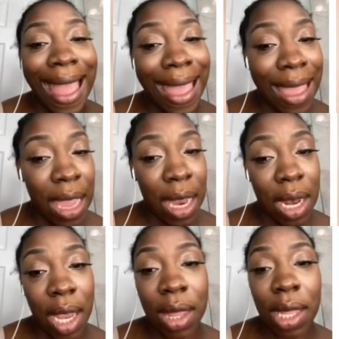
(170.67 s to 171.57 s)

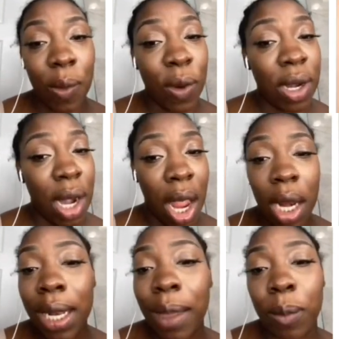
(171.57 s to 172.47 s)
and they were
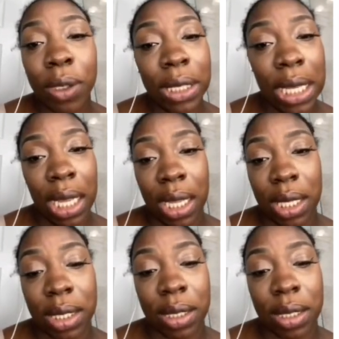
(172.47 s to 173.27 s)
not labeled ticks.